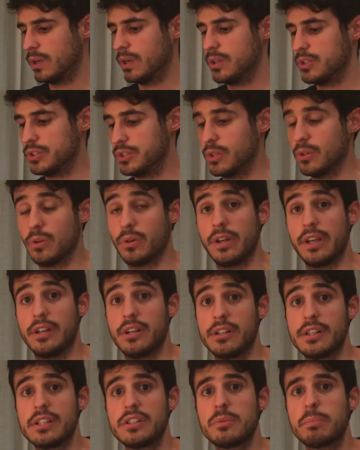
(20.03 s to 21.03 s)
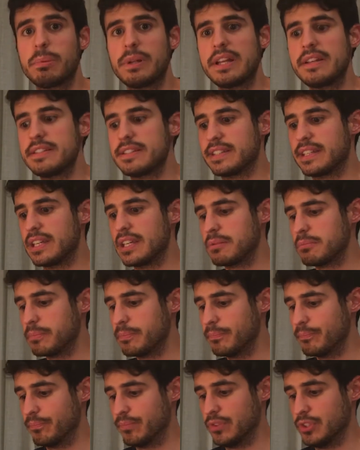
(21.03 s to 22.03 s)
So in order to play this
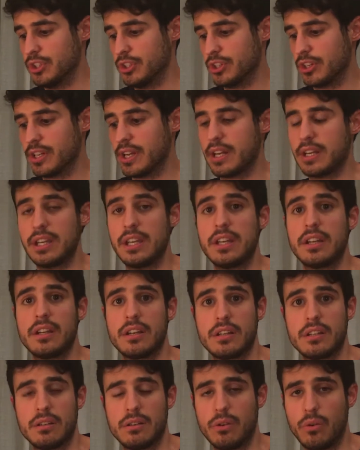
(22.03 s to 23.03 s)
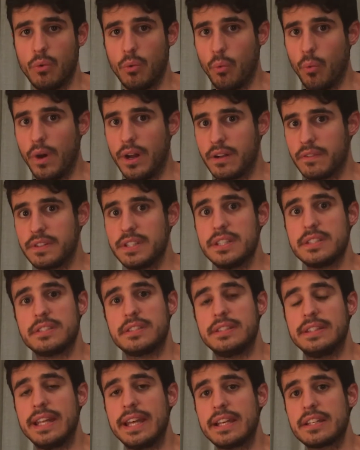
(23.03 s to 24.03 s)
game, you're gonna need one of these
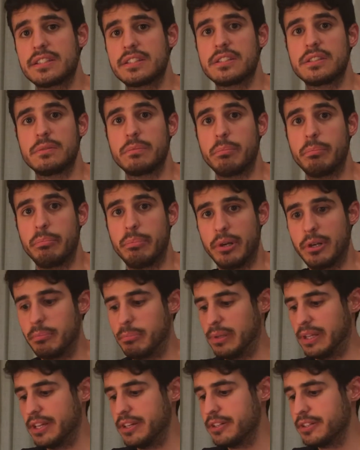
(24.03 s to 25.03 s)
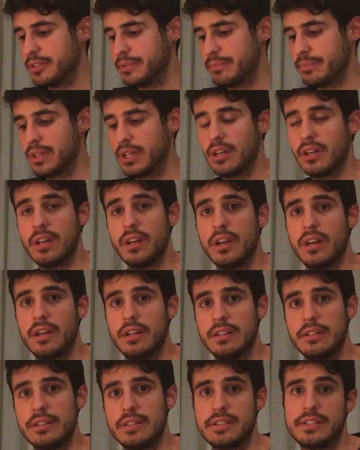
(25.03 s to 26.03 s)
decks per player.
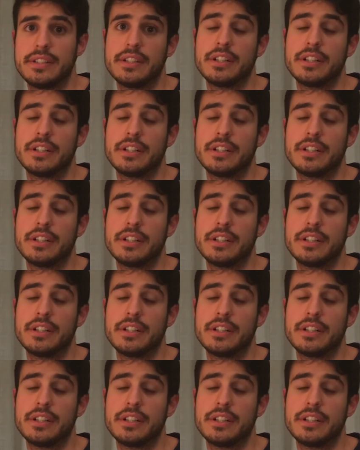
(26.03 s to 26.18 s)
These